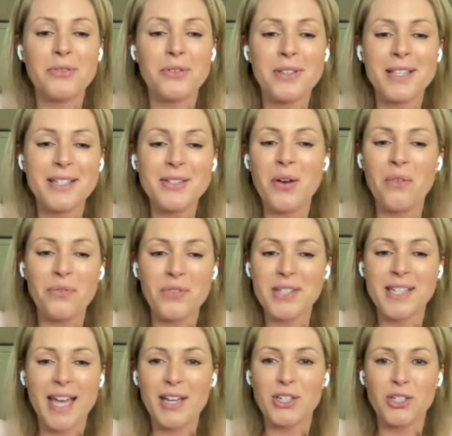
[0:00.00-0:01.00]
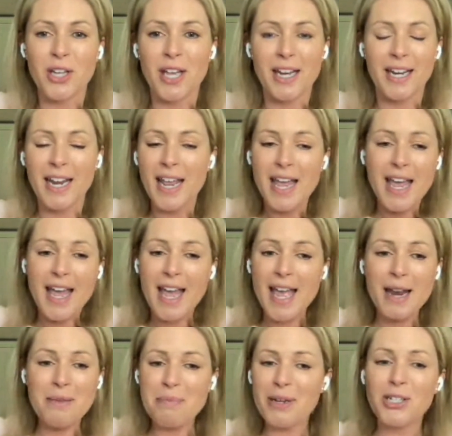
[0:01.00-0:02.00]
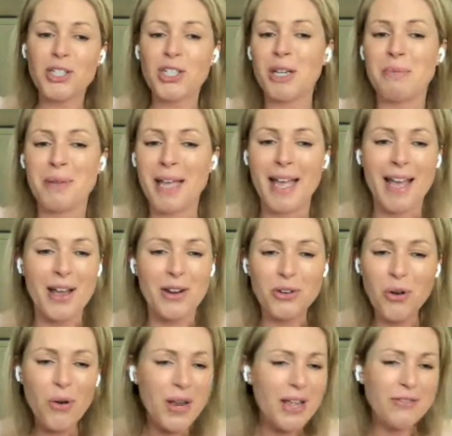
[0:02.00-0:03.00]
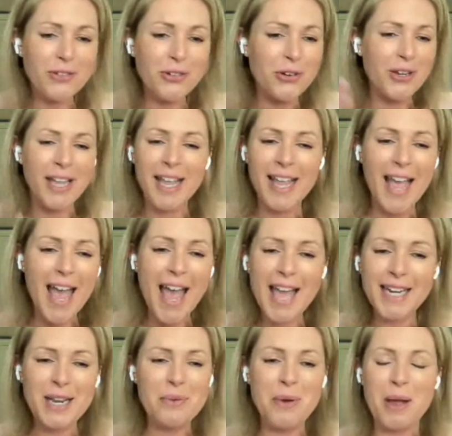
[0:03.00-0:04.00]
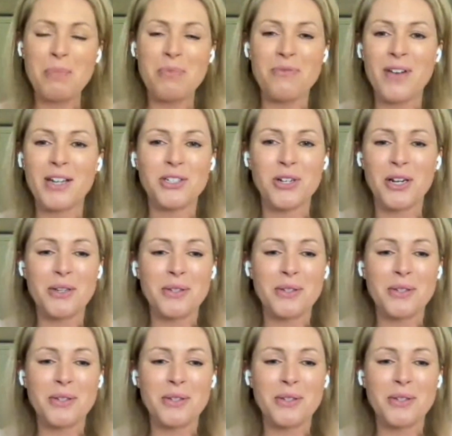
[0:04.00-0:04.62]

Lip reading: through this conversation in my gym gear, not even looking any way professional.